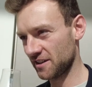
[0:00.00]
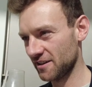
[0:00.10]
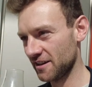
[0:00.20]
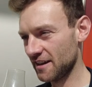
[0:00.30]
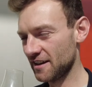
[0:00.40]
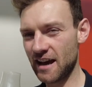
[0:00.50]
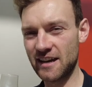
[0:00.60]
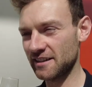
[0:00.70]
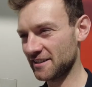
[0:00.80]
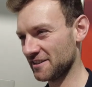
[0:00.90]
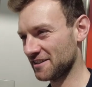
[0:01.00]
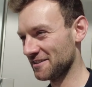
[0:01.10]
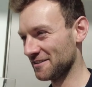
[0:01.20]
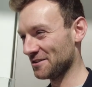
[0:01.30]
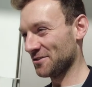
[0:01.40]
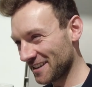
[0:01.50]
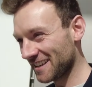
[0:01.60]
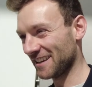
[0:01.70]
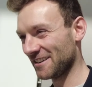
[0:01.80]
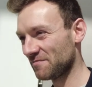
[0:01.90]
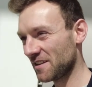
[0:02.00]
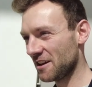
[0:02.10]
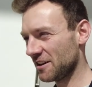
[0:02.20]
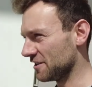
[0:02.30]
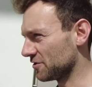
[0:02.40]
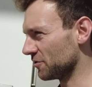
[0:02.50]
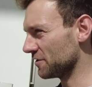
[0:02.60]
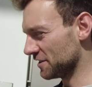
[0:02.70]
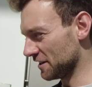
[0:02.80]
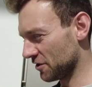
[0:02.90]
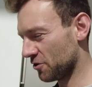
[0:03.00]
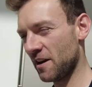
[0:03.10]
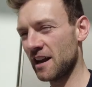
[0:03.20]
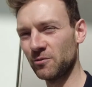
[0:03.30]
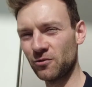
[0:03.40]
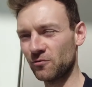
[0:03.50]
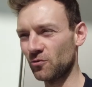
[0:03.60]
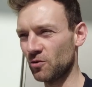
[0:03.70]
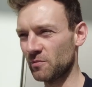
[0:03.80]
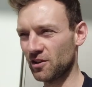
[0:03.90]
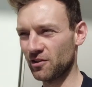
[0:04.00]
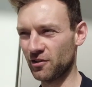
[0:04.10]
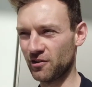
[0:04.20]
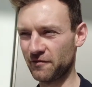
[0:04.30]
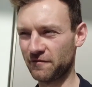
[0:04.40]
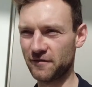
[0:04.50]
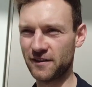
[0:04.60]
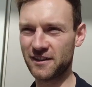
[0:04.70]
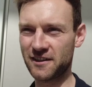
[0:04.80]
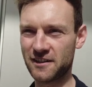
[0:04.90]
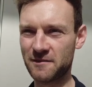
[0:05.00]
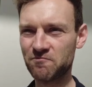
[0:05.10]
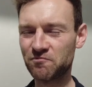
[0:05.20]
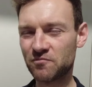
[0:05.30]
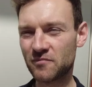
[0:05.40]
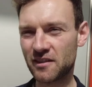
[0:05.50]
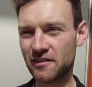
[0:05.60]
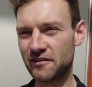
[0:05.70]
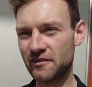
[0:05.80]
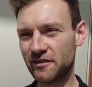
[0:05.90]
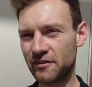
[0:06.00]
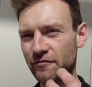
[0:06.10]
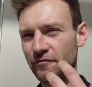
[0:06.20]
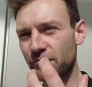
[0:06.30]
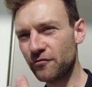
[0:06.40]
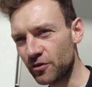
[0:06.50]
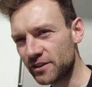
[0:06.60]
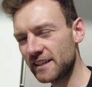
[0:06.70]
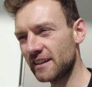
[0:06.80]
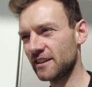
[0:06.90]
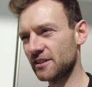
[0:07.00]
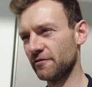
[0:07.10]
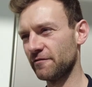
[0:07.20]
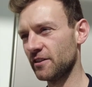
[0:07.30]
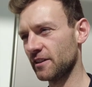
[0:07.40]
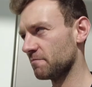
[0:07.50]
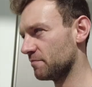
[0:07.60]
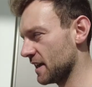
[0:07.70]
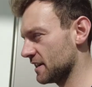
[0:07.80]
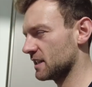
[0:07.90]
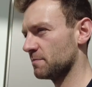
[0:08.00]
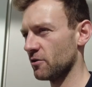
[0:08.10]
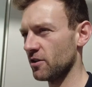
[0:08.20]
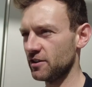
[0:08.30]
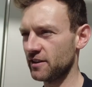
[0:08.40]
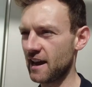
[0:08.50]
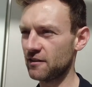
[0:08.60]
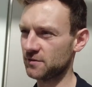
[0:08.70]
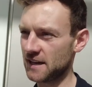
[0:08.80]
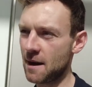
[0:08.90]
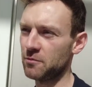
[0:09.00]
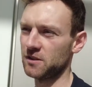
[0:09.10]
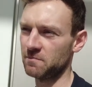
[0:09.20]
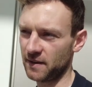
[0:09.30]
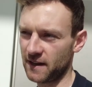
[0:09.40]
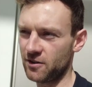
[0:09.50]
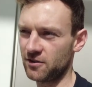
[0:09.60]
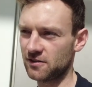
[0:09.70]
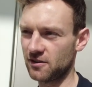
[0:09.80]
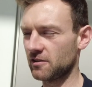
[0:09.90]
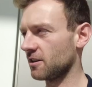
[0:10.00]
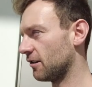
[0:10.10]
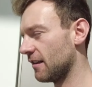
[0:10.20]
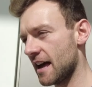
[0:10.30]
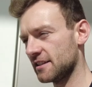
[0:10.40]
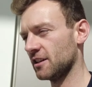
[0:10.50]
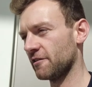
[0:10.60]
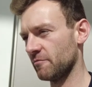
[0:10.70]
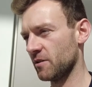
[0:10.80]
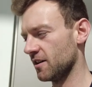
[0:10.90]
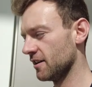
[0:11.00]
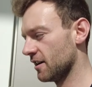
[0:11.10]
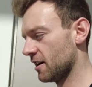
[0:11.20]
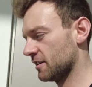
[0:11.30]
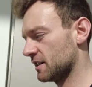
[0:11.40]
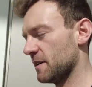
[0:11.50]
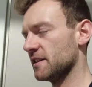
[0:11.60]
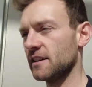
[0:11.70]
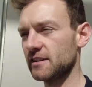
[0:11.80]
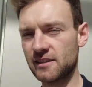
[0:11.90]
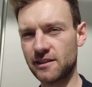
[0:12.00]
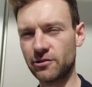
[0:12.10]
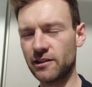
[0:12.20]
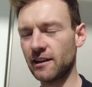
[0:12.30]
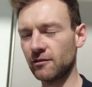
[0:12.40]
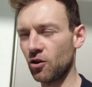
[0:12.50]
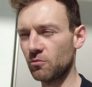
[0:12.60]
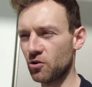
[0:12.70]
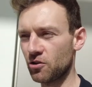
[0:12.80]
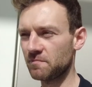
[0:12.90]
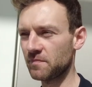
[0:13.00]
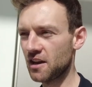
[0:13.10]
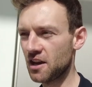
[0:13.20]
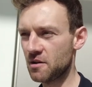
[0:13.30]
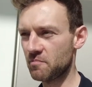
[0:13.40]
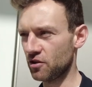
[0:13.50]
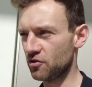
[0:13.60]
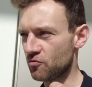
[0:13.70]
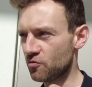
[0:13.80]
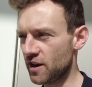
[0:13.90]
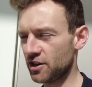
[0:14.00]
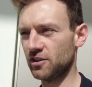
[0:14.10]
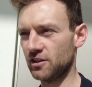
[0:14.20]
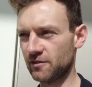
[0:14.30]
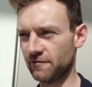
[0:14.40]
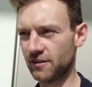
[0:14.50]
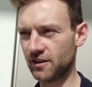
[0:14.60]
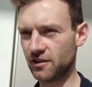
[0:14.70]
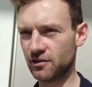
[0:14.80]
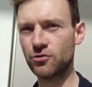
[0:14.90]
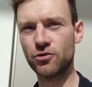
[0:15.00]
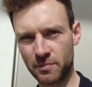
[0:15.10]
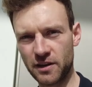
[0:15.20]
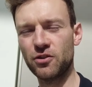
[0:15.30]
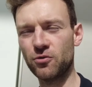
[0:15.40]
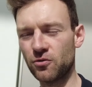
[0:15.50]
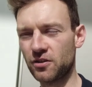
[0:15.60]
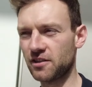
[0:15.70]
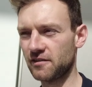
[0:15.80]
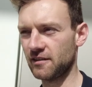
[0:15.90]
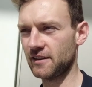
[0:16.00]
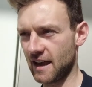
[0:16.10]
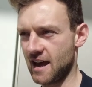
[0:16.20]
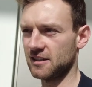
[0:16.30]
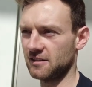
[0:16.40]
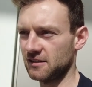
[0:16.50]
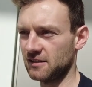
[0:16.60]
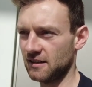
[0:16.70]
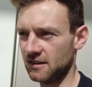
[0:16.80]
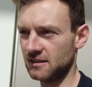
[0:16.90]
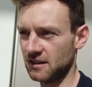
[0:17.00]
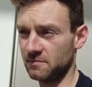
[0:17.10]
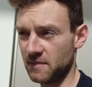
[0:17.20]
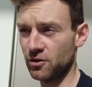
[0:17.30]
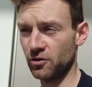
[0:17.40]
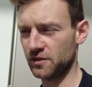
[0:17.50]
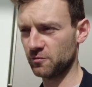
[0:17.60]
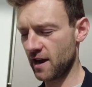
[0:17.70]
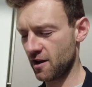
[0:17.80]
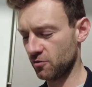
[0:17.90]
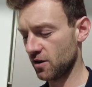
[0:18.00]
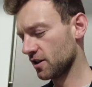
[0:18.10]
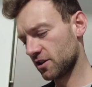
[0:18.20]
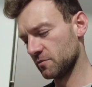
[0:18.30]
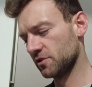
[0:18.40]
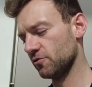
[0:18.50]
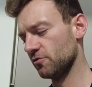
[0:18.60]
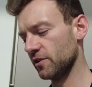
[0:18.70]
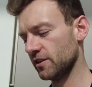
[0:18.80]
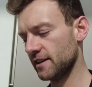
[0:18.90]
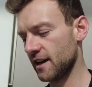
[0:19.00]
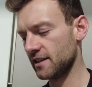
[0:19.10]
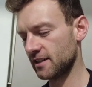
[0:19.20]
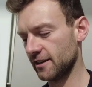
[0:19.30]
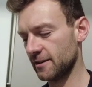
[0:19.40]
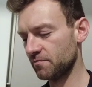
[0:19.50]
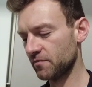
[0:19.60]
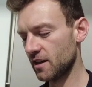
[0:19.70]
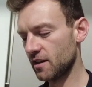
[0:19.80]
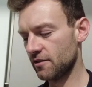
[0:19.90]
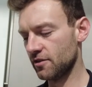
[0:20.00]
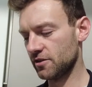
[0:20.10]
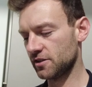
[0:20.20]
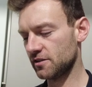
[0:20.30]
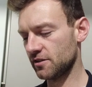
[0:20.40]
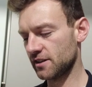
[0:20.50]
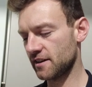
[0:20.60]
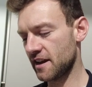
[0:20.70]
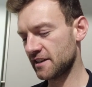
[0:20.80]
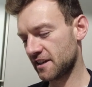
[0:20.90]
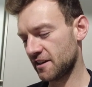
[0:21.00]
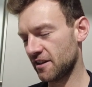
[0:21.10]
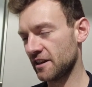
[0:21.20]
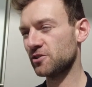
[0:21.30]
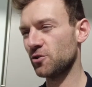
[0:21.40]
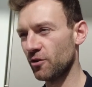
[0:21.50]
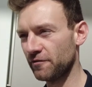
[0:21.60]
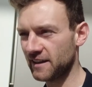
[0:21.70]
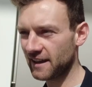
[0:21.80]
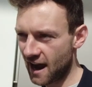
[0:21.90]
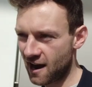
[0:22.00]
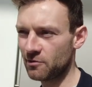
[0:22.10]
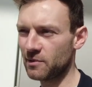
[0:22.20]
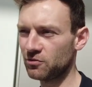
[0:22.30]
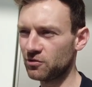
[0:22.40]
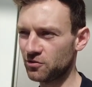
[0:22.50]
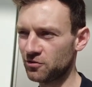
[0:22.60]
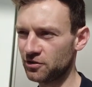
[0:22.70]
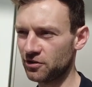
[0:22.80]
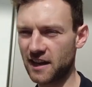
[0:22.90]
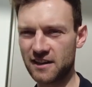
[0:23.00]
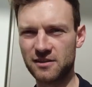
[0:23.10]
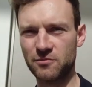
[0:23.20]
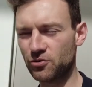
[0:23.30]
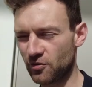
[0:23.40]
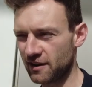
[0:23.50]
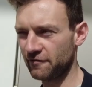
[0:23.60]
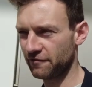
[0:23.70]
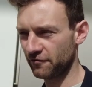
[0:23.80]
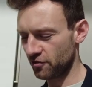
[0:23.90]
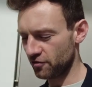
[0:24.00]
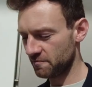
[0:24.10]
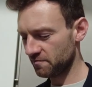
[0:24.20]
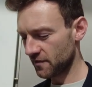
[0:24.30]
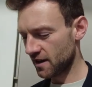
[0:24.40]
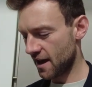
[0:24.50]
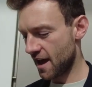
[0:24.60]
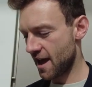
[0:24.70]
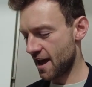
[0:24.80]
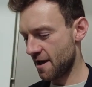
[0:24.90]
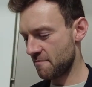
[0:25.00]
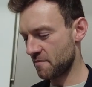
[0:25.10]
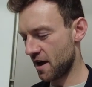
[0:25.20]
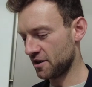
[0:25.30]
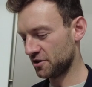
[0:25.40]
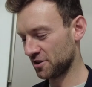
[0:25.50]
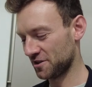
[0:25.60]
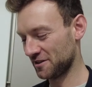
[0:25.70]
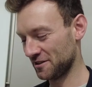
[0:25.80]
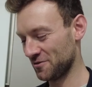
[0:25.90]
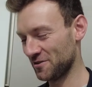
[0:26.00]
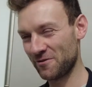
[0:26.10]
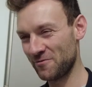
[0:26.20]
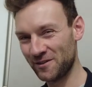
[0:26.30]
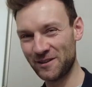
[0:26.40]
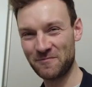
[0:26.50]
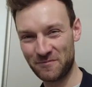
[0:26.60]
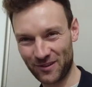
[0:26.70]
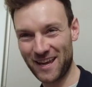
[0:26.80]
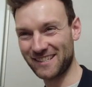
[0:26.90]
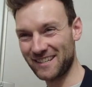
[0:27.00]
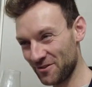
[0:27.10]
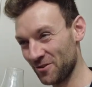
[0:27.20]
it as I did drinking it. Absolutely. It's got this incredible aroma of the the fruitiness of the base spirit. You get those apples and pears that are classic from a Speyside distillery like Longmorn, but the richness of the European oak that the cask is made of as well comes through really nicely. There's a nice kind of like toffee caramel note. You're getting some dried fruit, and it's just, you know, it's a really pleasant